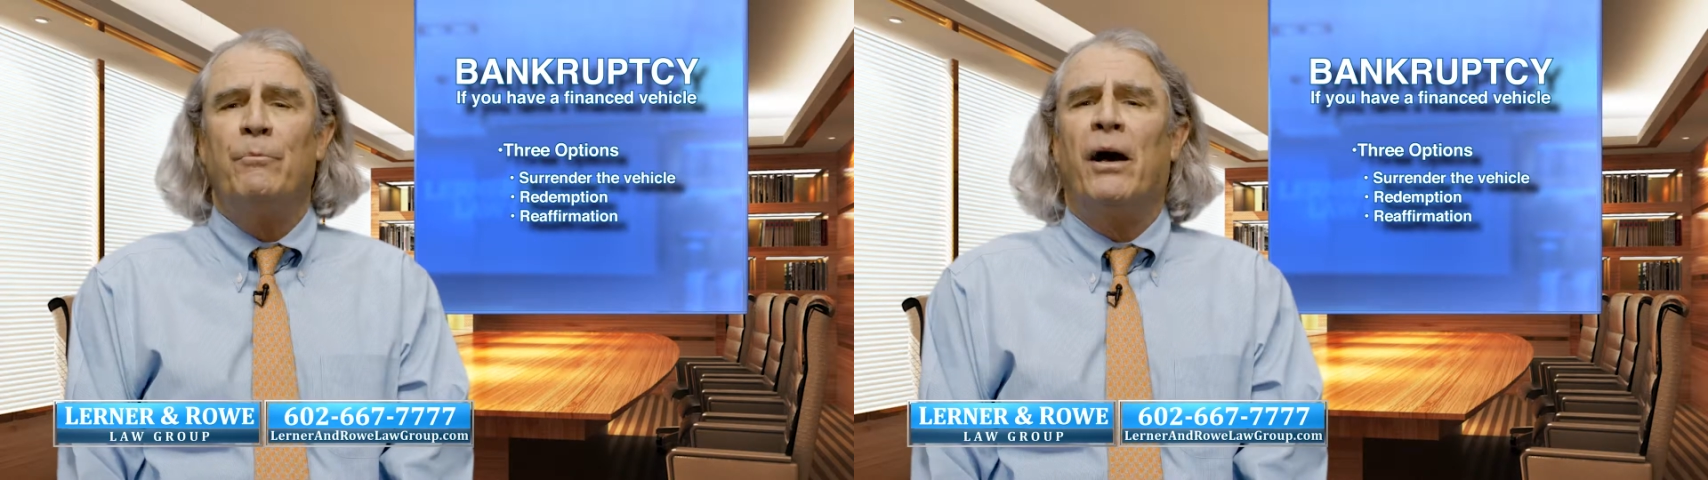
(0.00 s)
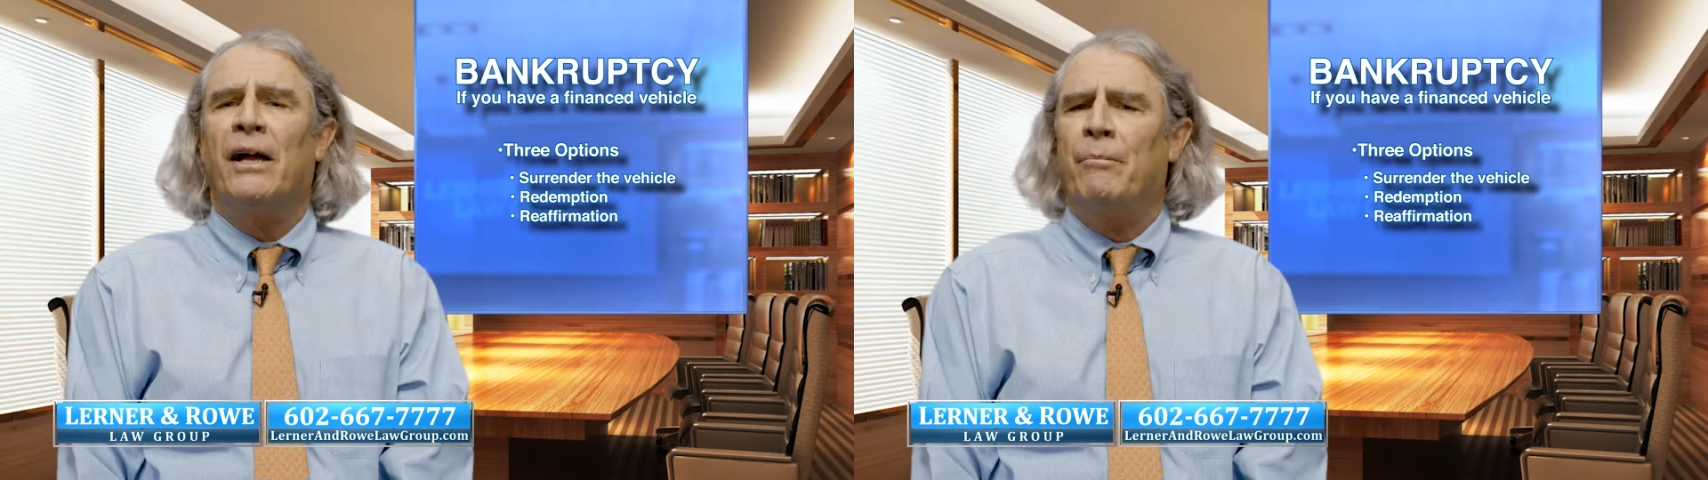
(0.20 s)

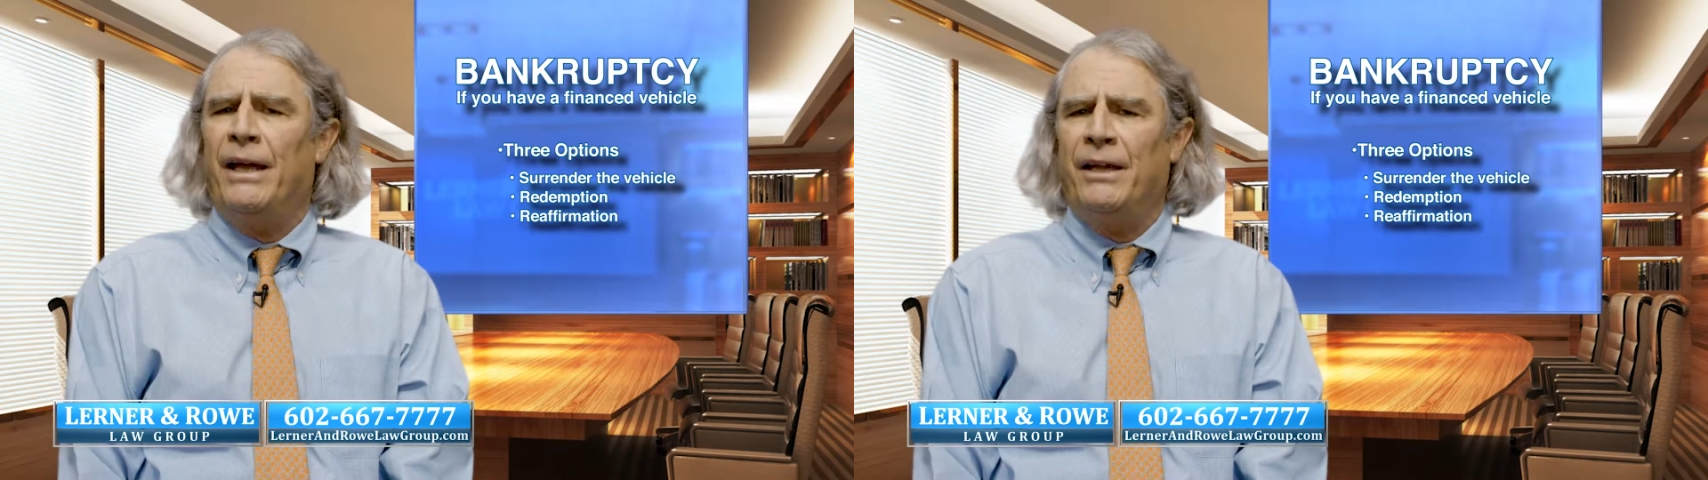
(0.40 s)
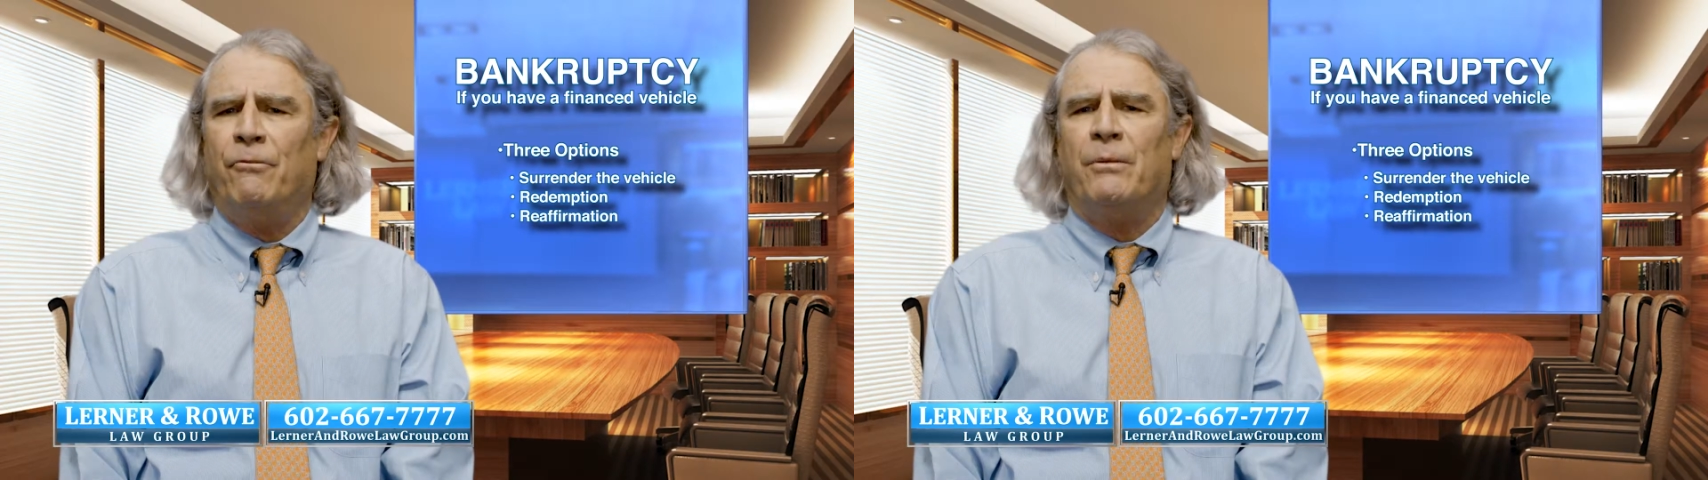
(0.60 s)
by a
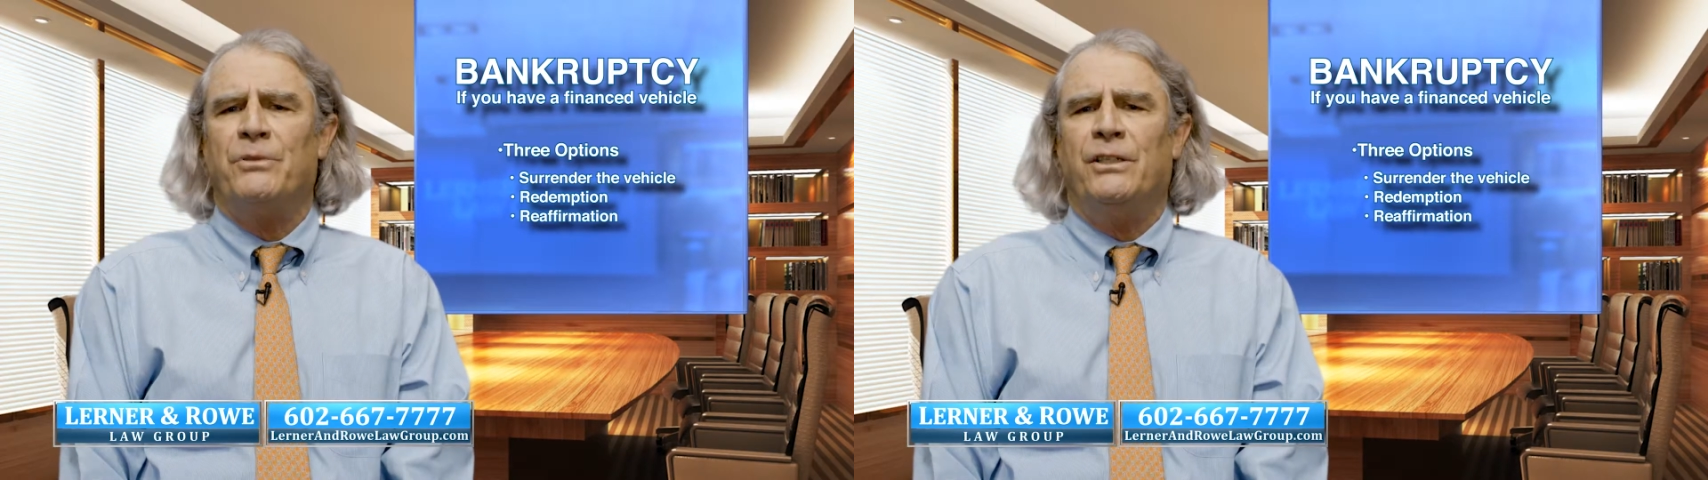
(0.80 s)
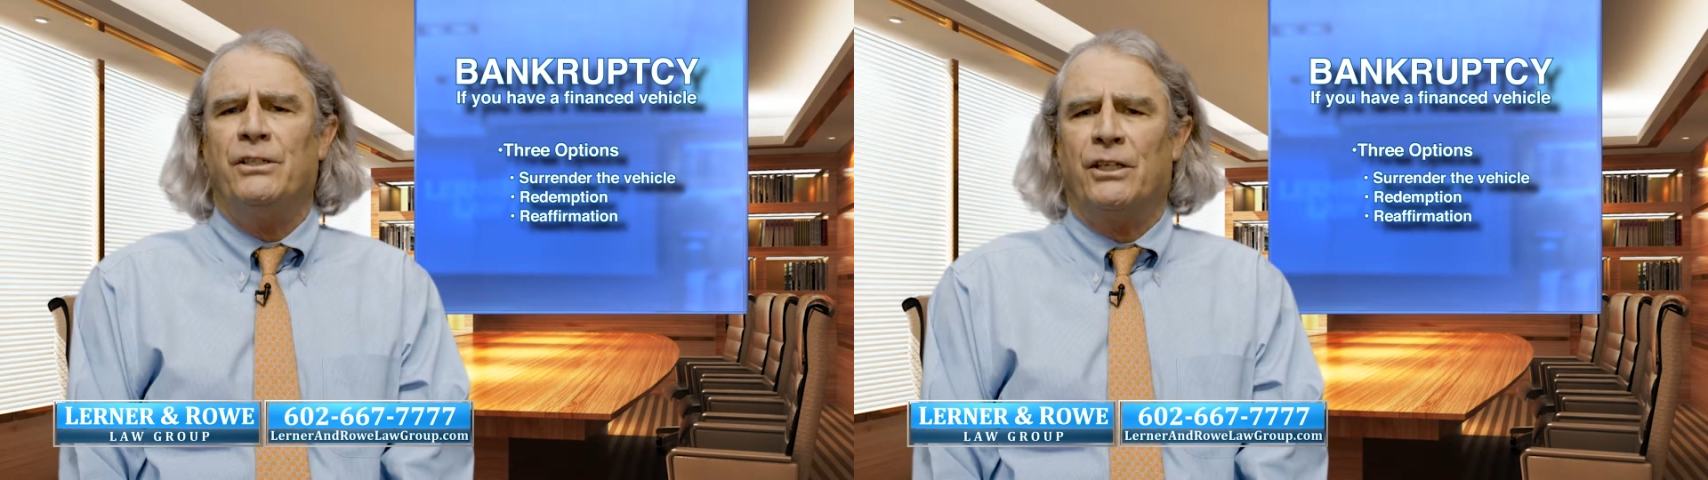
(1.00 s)

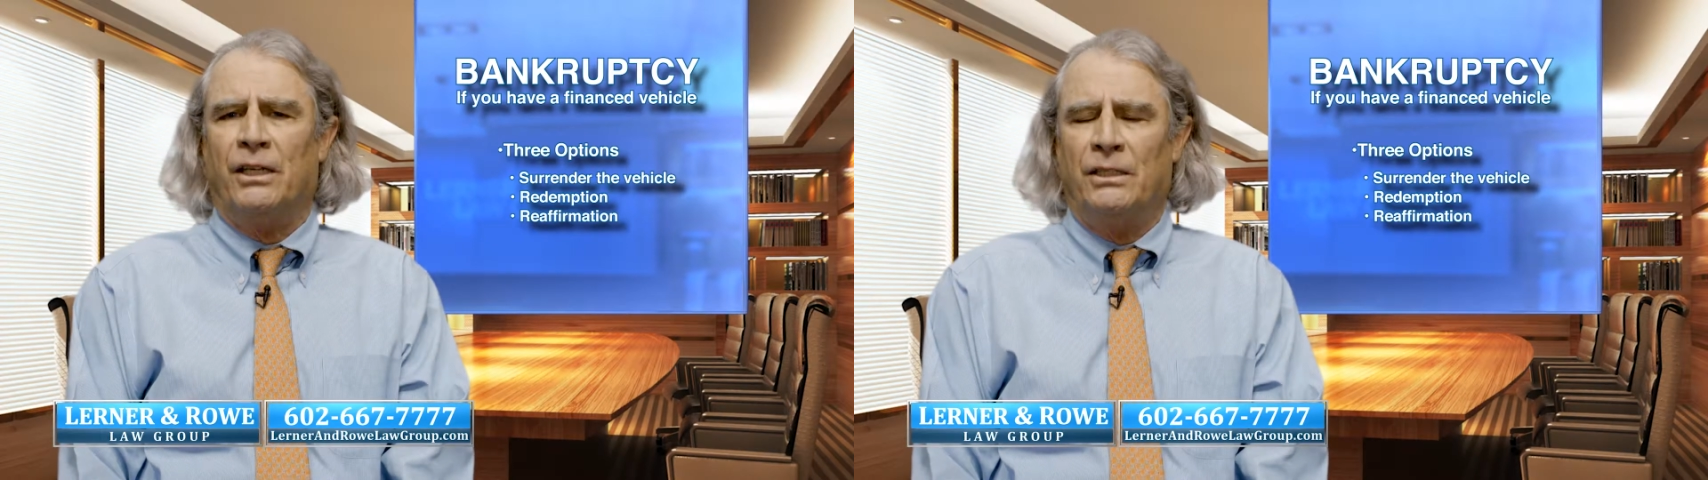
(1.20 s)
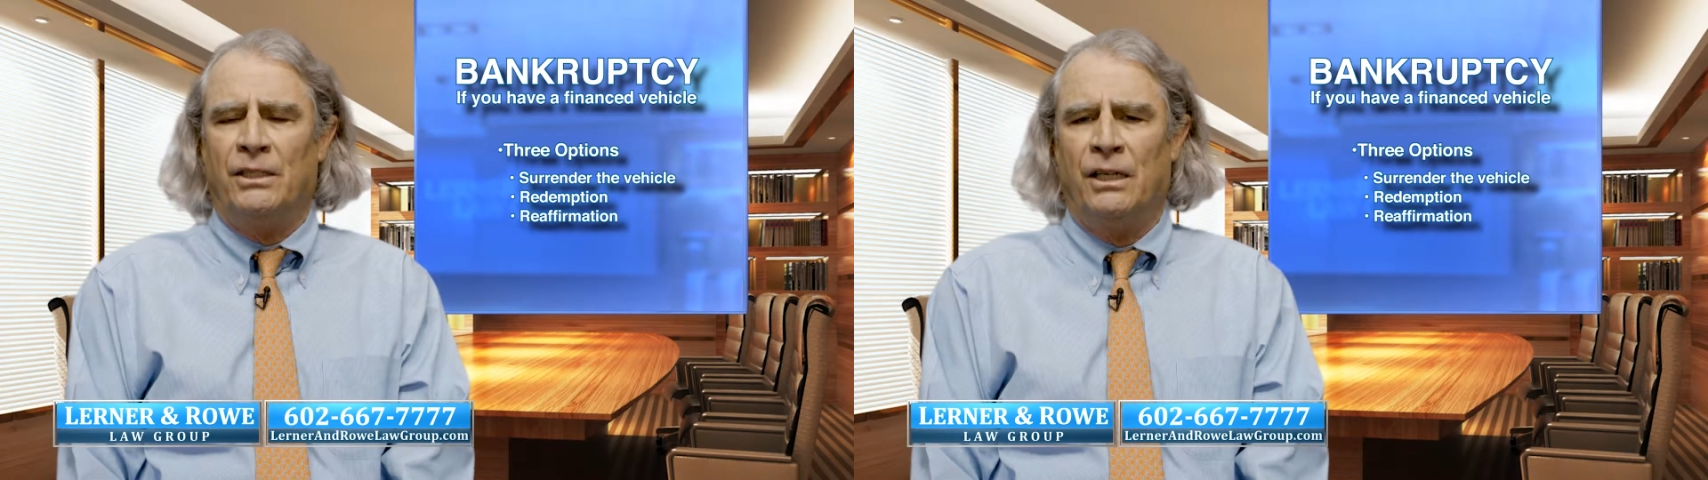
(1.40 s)
bankruptcy
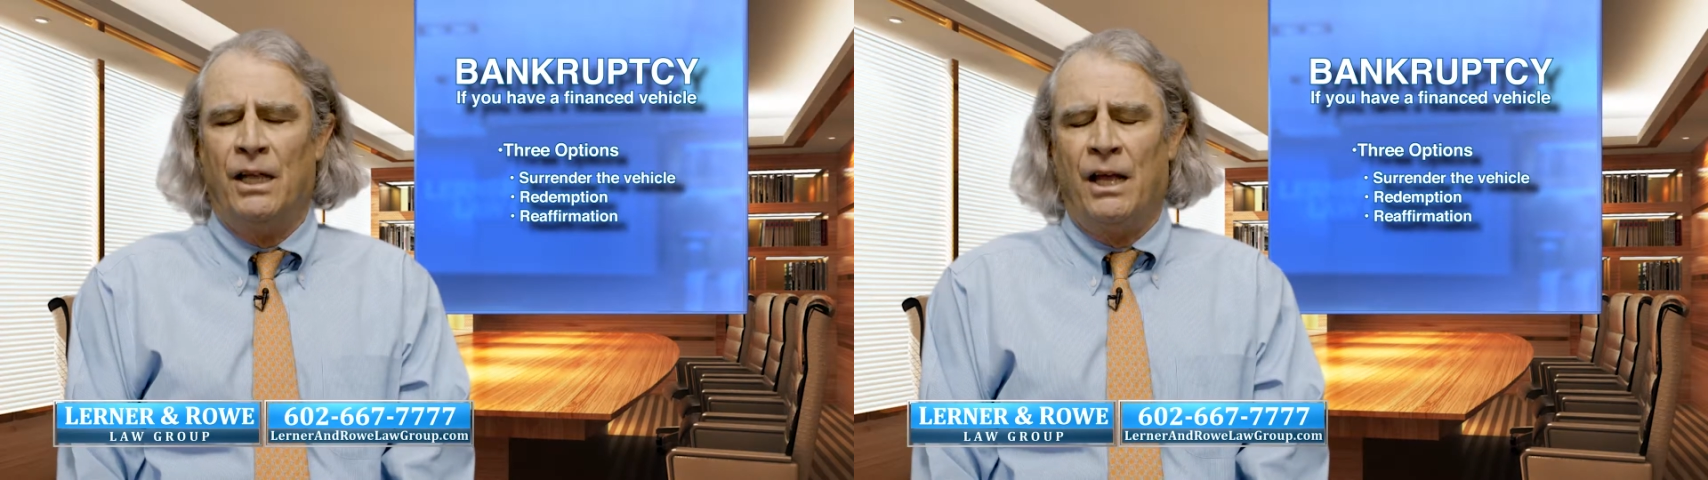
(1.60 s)
judge,